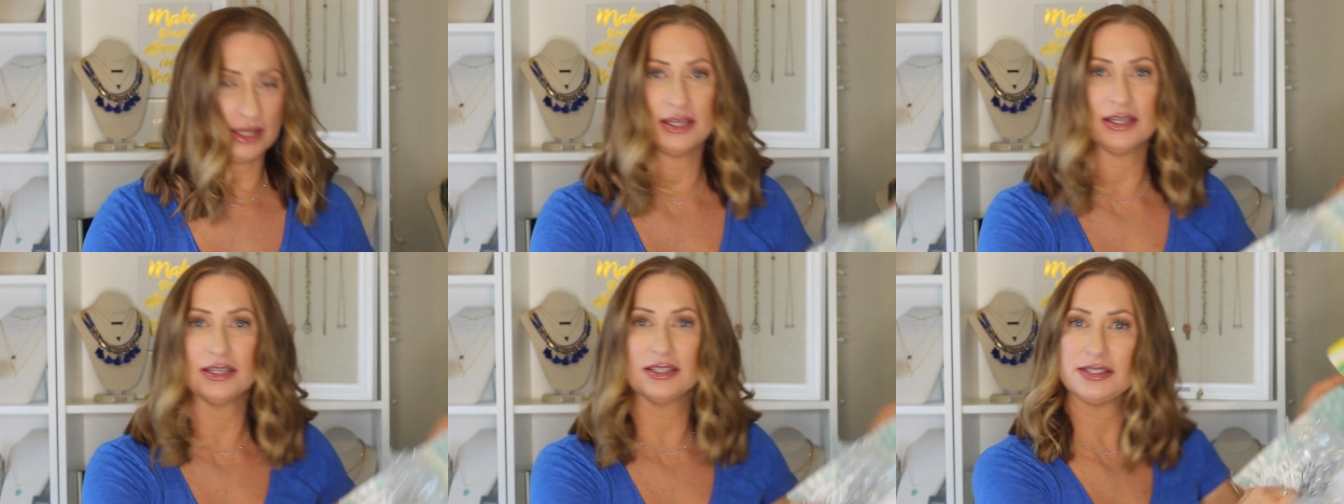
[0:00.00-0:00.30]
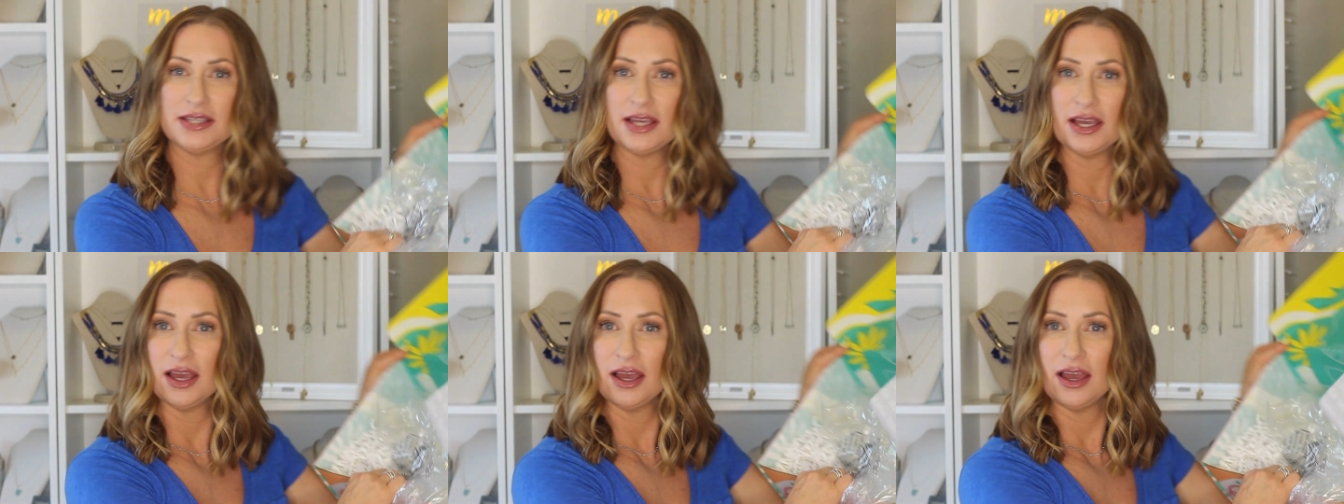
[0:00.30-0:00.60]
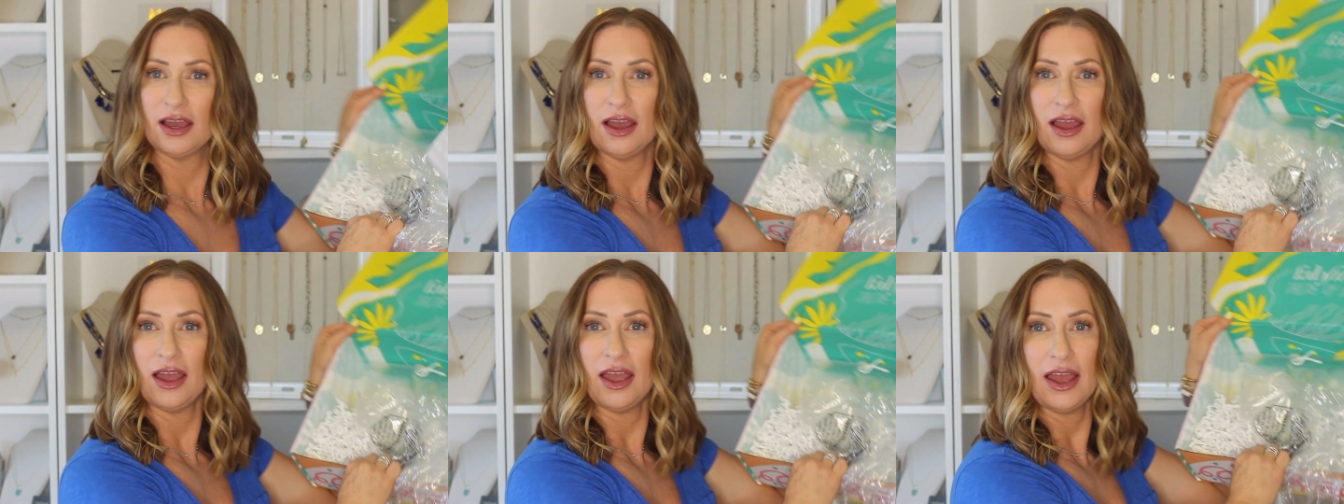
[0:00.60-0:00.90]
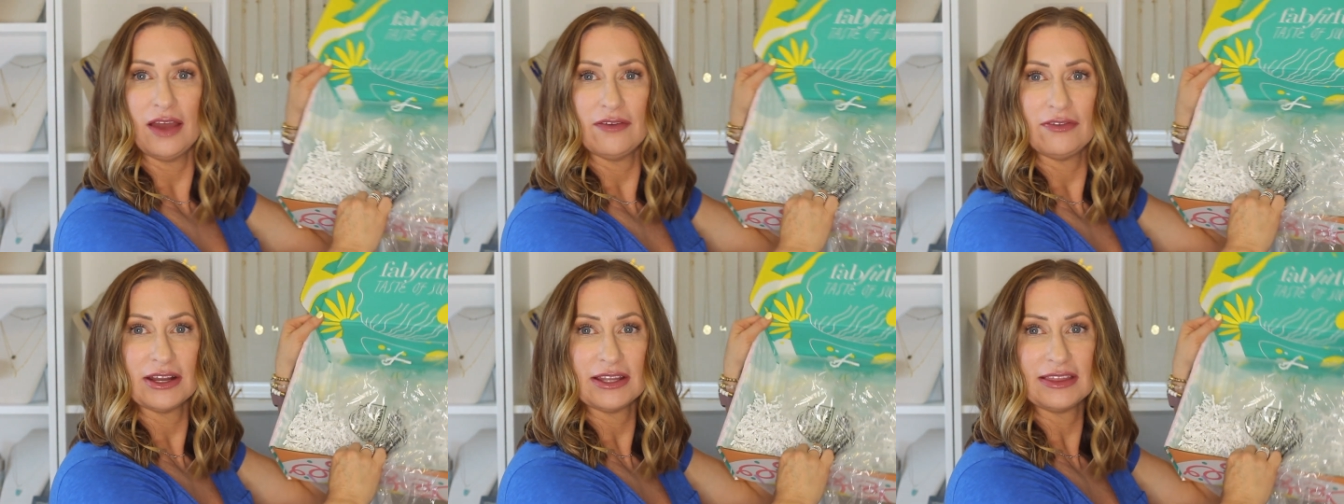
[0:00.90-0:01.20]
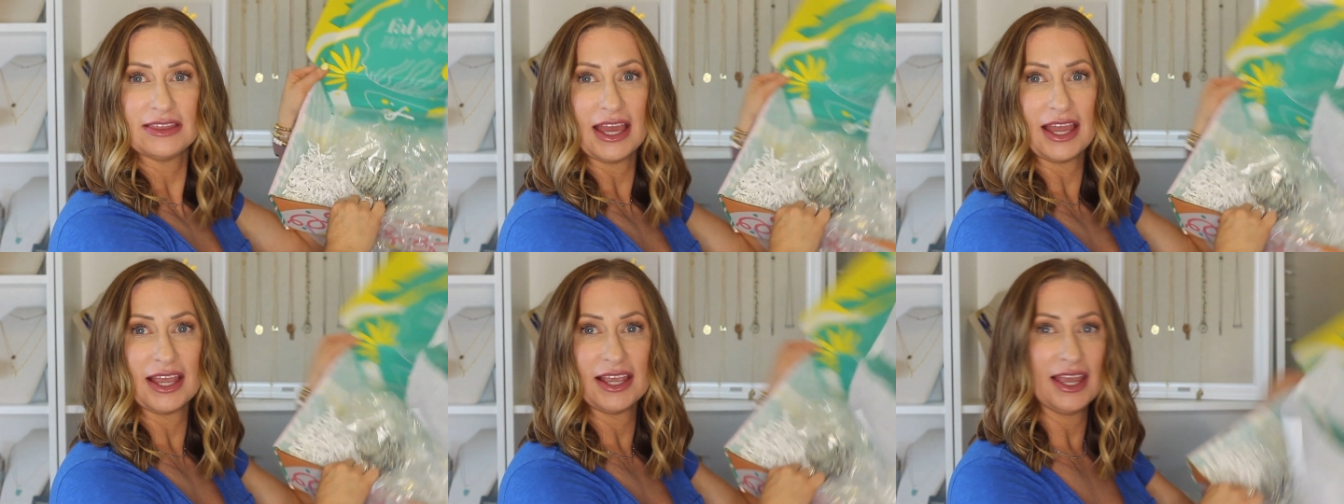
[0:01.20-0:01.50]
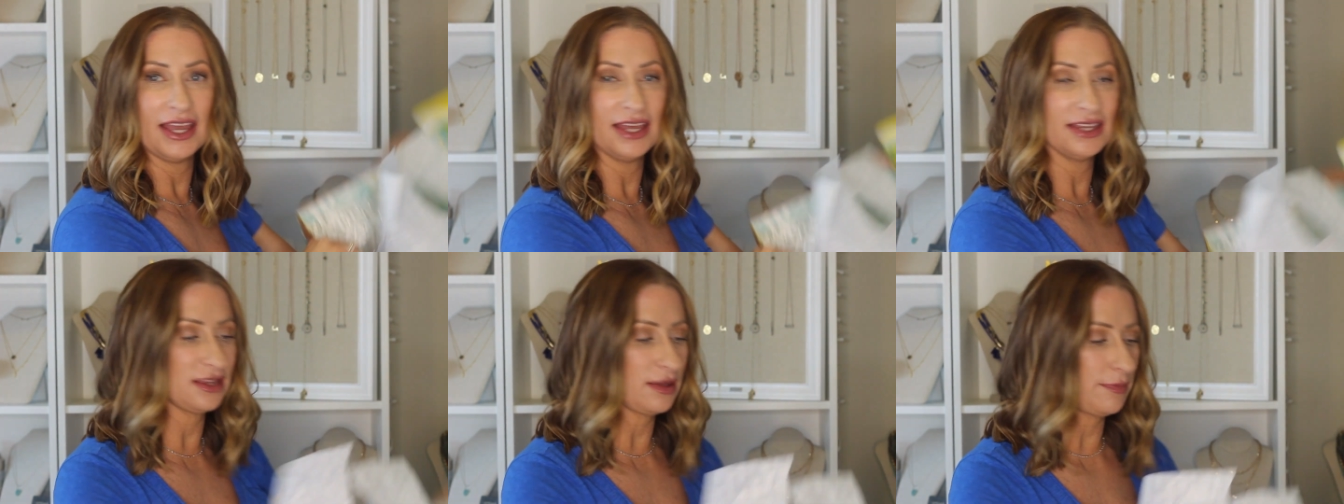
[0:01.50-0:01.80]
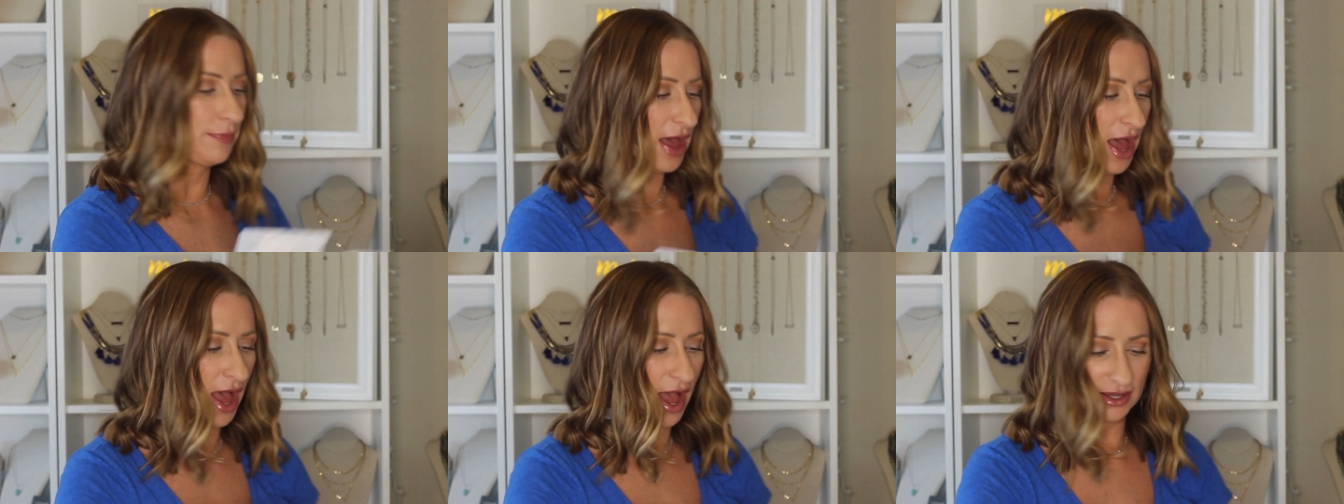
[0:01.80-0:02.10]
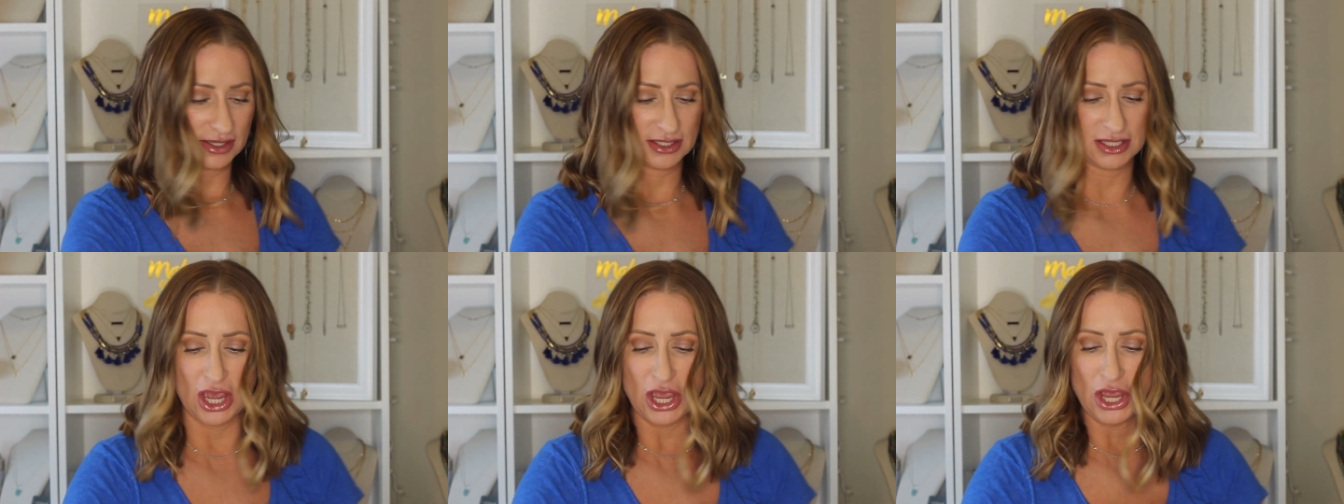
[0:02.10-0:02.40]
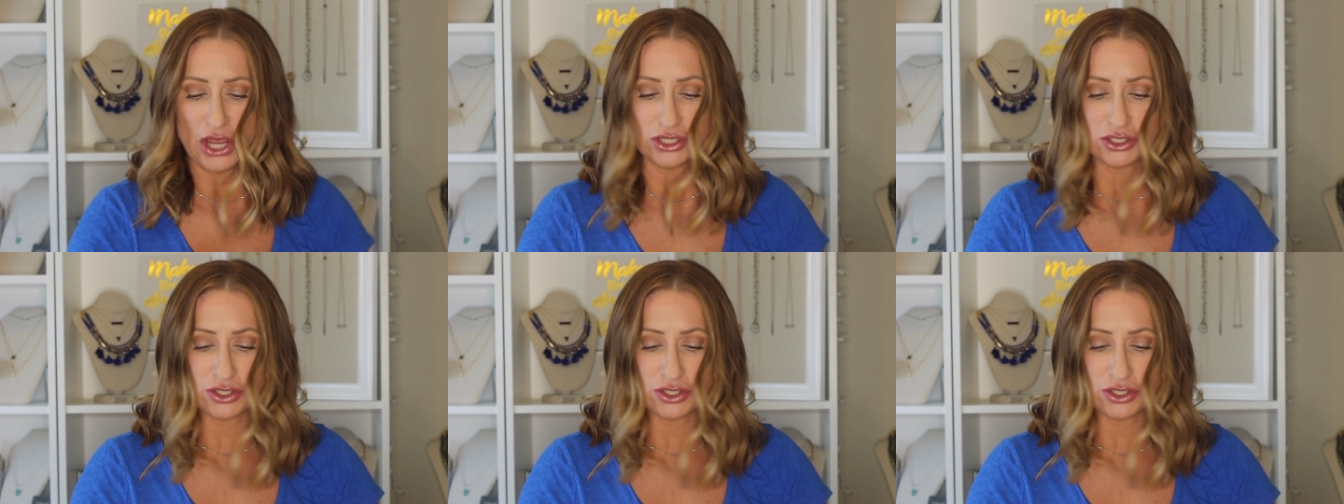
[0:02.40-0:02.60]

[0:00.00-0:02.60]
is everything in the box.